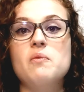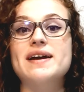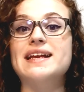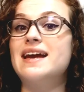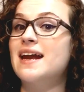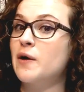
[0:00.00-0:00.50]

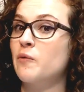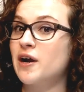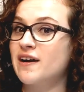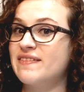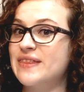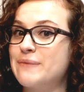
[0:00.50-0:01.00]
When can I
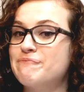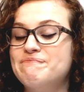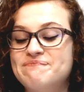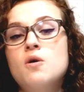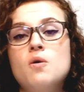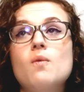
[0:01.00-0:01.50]
work on them?
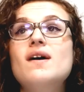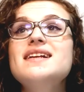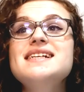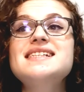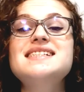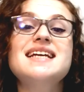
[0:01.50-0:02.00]

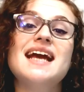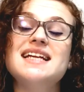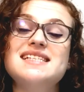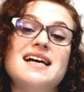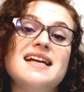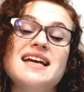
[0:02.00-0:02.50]
What needs to
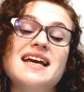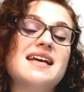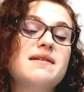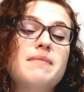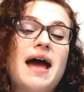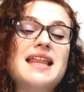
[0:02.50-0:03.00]
get done
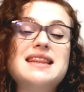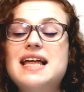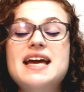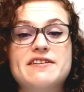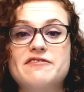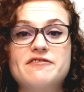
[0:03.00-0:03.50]
in my
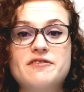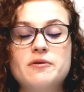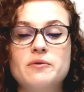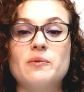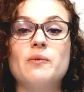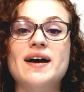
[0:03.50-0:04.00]
life?
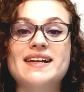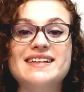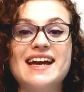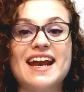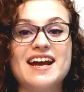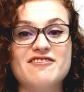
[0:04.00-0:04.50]

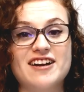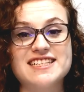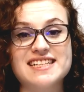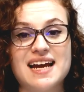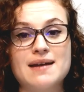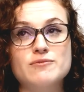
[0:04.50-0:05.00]
When can I
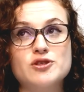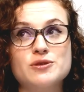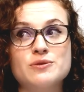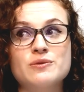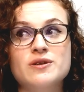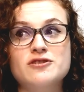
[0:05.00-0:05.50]
find time
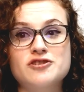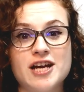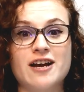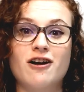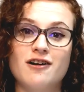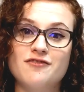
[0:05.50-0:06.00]
to
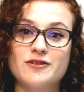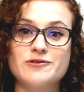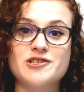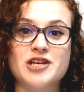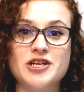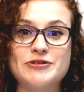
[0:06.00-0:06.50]
check off
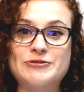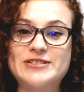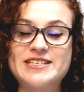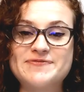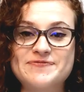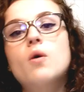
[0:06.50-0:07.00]
those to-dos?